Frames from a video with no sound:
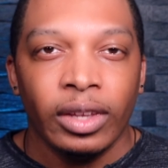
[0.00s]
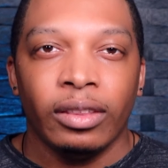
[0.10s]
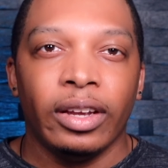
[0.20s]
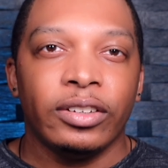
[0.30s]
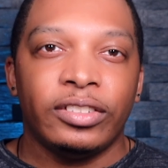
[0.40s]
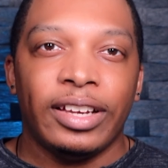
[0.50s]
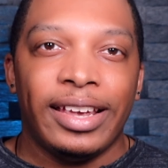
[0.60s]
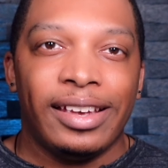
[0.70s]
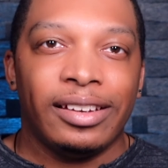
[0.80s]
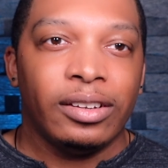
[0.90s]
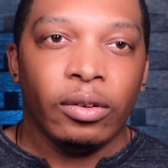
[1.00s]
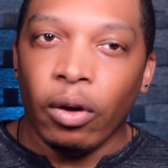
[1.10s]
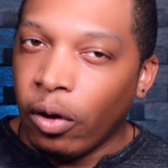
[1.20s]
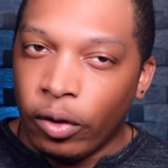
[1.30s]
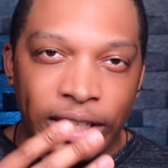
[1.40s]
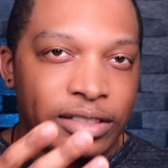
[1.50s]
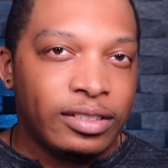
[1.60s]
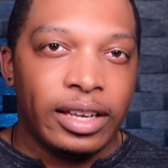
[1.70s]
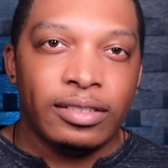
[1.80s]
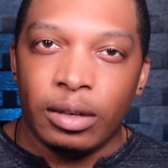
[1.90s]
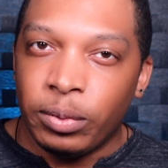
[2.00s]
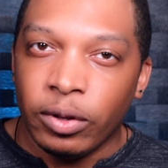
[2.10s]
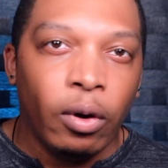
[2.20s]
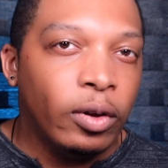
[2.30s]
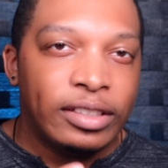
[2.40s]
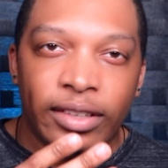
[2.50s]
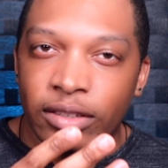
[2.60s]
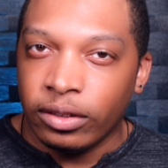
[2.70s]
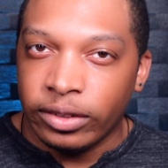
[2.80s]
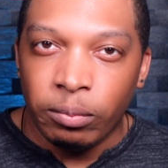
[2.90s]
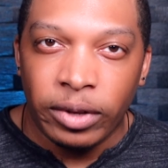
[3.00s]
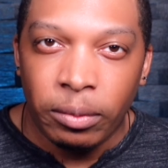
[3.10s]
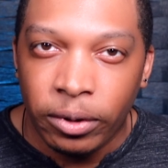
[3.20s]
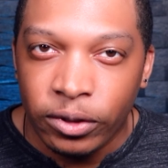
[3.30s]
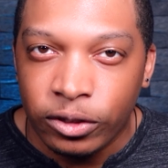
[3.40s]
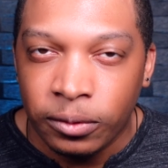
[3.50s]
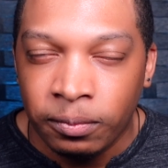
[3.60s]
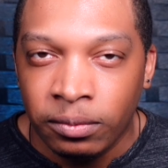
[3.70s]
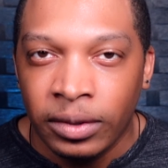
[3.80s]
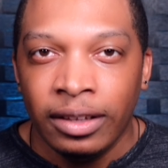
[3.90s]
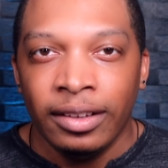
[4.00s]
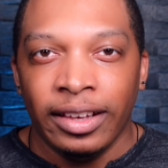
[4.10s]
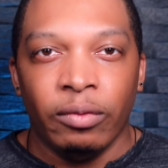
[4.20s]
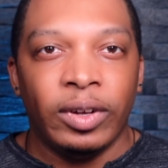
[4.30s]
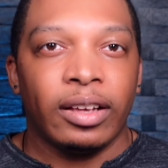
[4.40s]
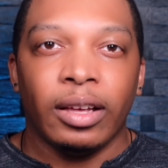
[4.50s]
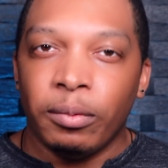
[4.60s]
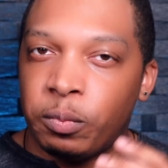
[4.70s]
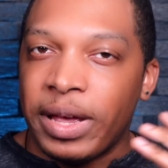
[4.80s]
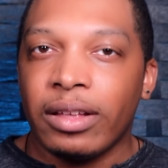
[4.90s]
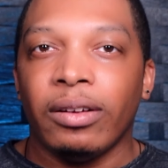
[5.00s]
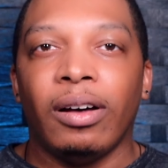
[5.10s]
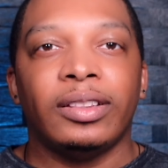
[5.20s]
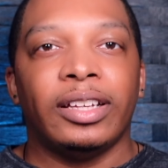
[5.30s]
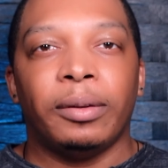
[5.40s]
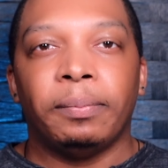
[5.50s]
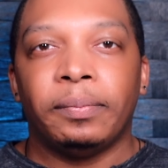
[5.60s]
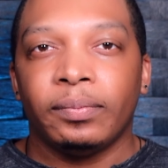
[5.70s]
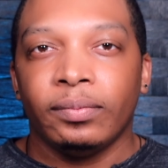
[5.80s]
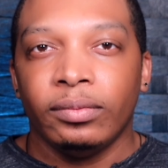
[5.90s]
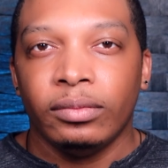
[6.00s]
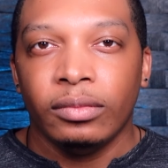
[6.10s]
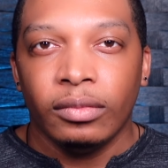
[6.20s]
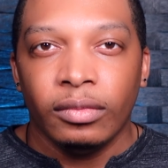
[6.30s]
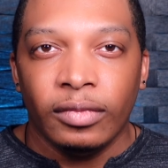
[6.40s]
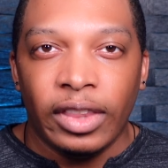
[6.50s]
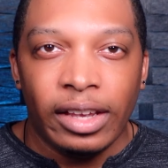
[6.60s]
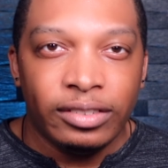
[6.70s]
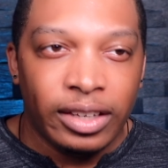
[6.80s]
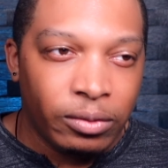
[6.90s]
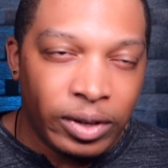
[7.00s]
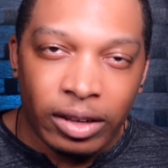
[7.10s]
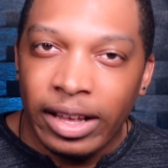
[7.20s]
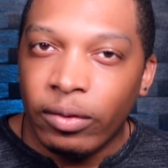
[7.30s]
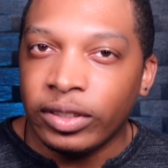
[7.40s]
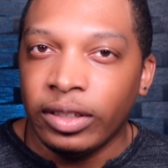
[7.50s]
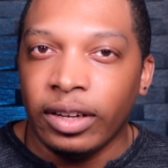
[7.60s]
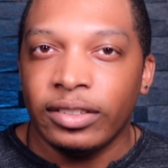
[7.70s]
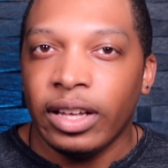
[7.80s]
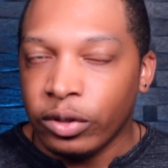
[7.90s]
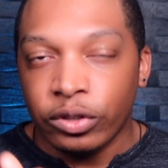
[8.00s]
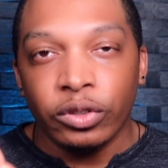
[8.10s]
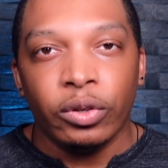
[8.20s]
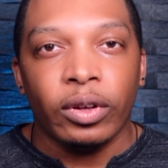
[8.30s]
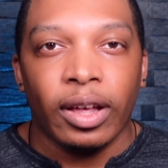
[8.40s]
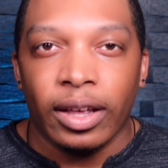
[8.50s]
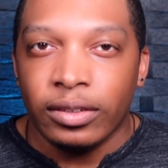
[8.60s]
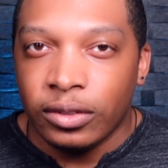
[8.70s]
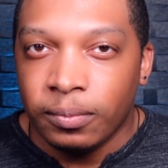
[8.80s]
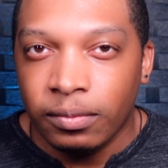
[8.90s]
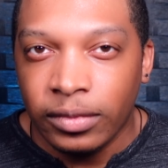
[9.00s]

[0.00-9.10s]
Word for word: They're saying all these things, they put all these things on their members, and when it comes back on them, they say, well, that wasn't us, that was you guys.